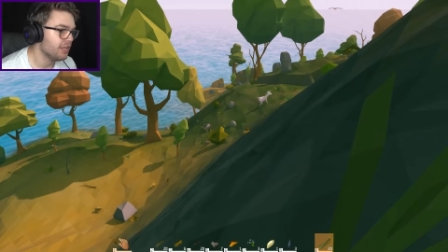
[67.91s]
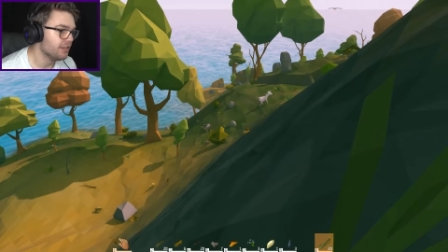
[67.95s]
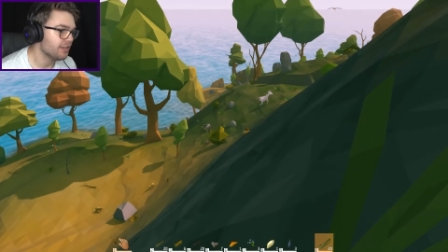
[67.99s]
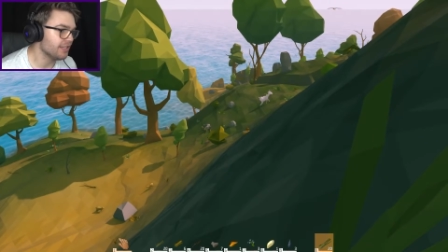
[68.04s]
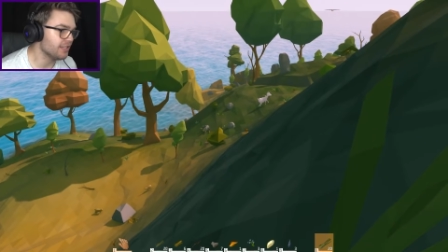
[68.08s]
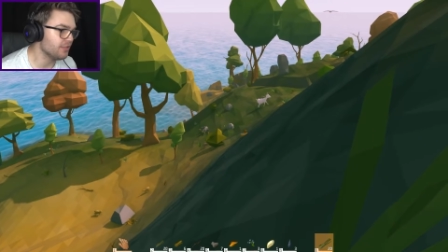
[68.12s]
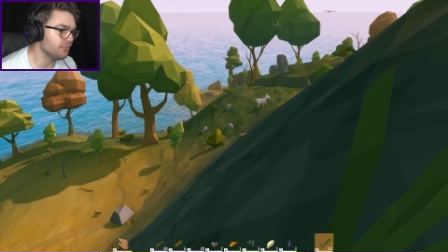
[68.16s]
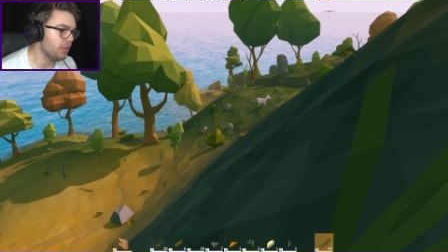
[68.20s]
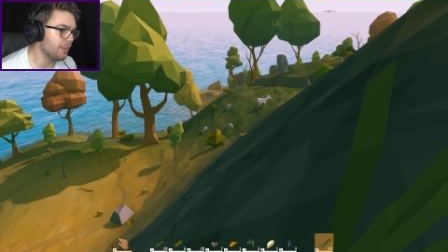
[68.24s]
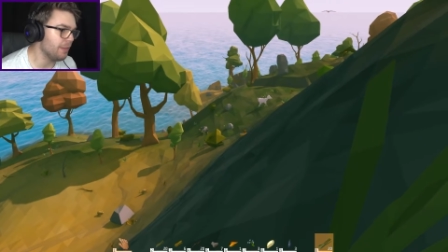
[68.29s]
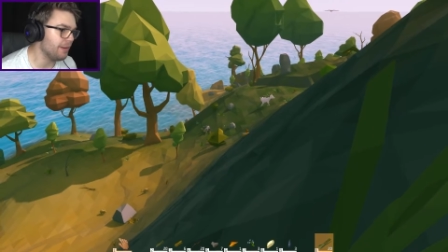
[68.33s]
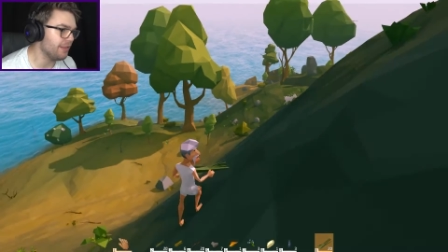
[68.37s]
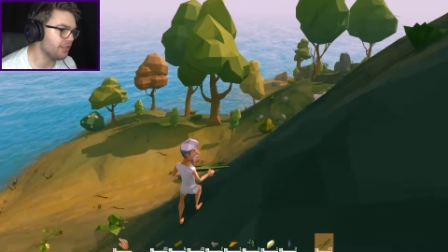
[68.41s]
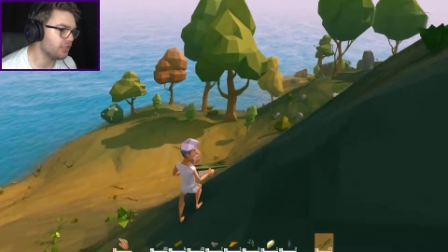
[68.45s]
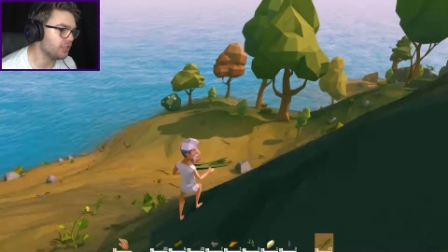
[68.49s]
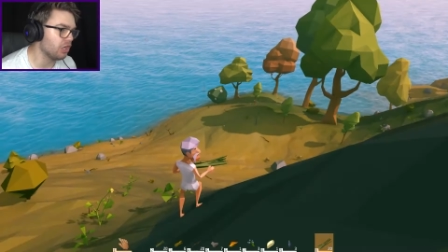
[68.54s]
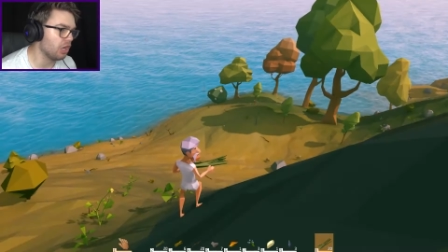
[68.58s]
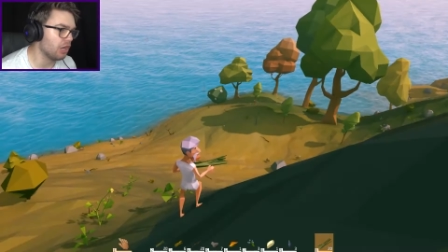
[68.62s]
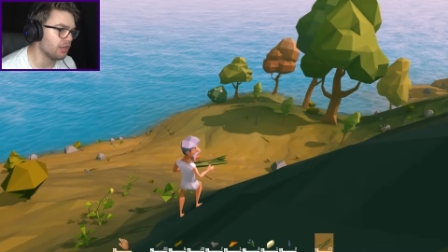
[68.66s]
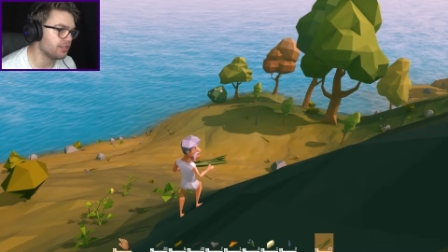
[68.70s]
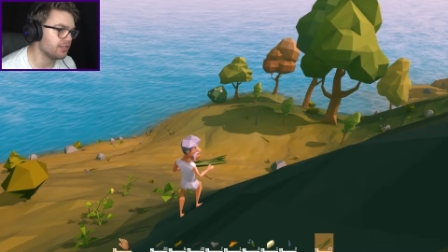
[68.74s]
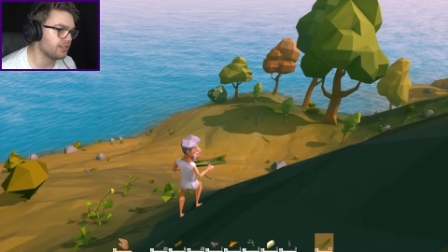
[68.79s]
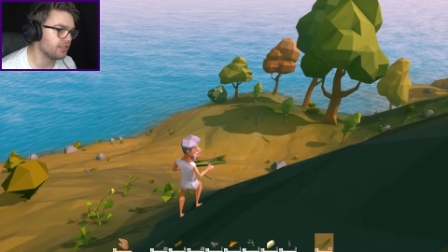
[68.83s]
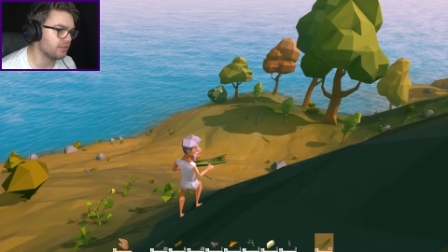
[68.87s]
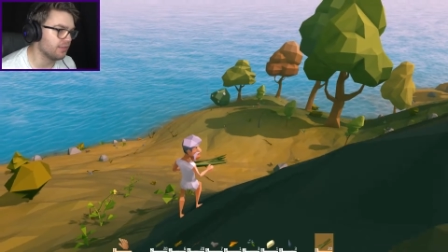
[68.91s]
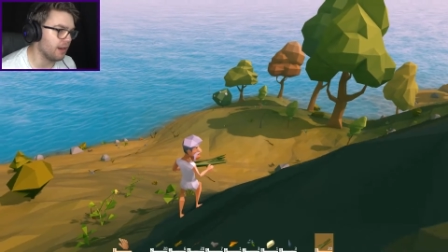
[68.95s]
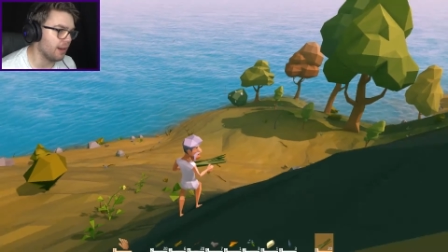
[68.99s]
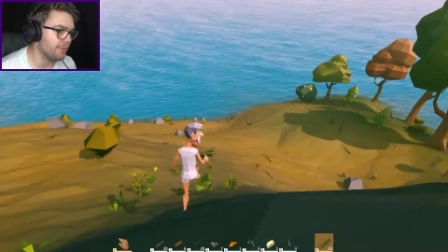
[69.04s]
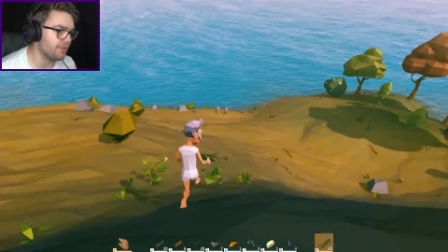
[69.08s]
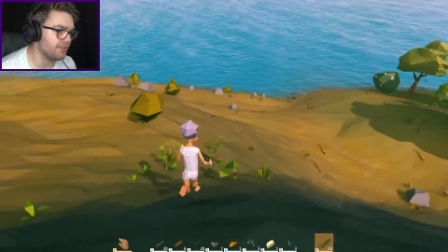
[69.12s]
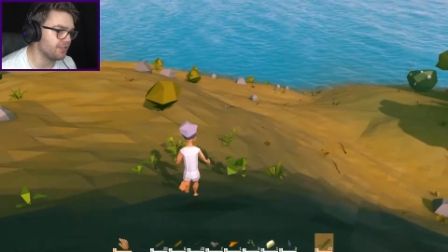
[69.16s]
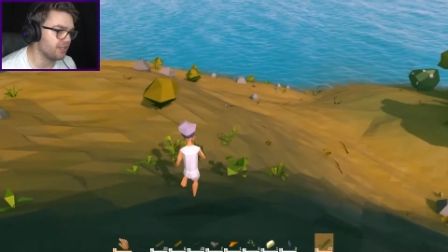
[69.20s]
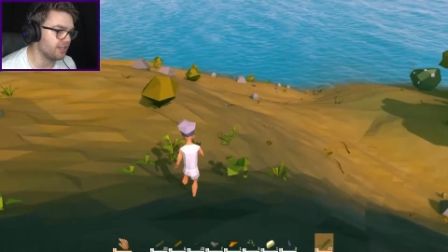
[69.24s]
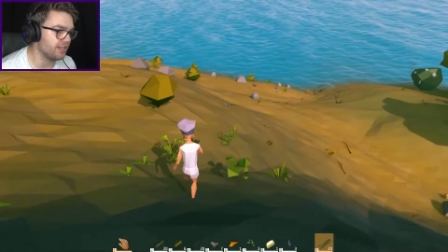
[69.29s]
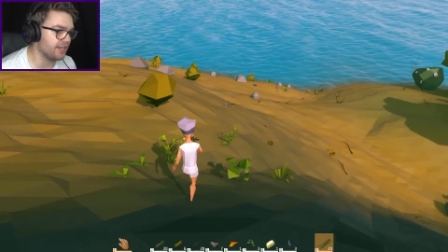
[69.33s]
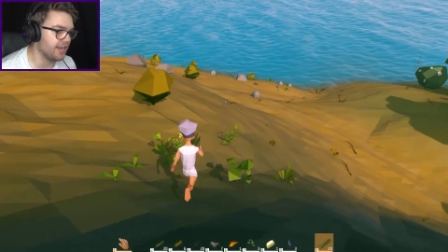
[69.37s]
Doesn't worry about the goats or the
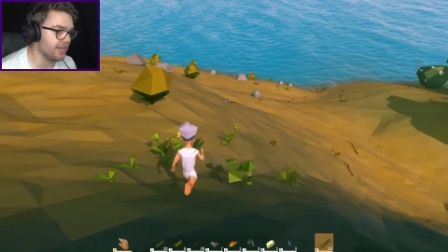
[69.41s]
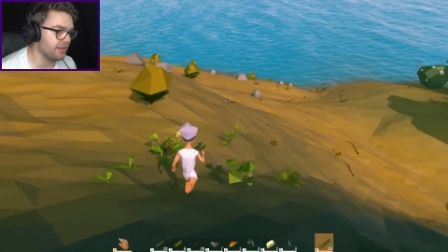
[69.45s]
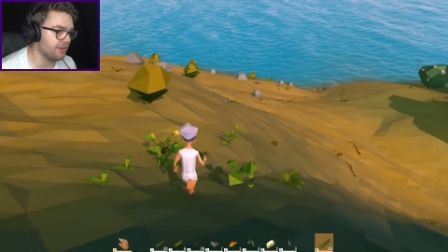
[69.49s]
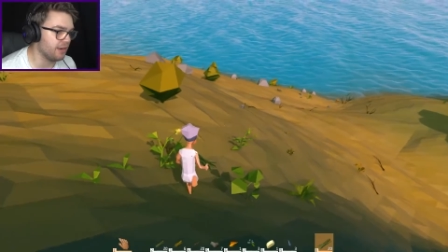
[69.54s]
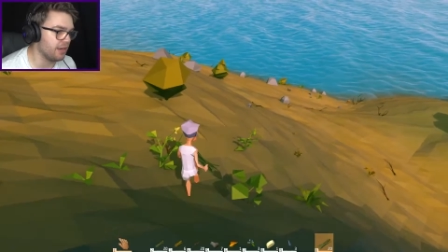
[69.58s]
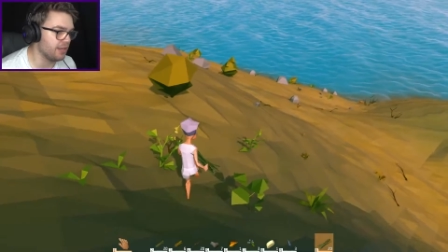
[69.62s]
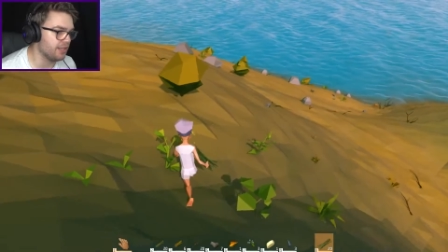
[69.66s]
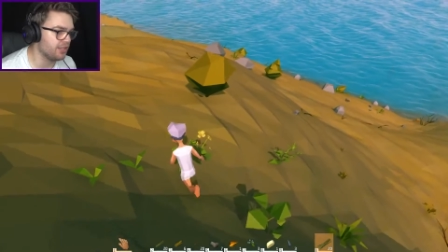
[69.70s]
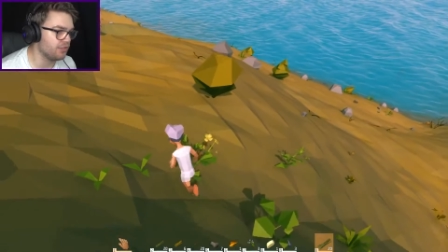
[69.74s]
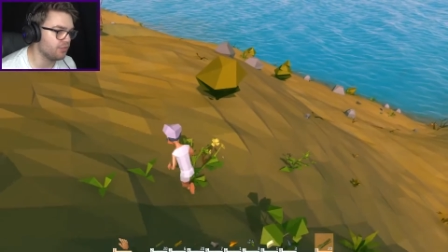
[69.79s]
rabbits are gonna eat around,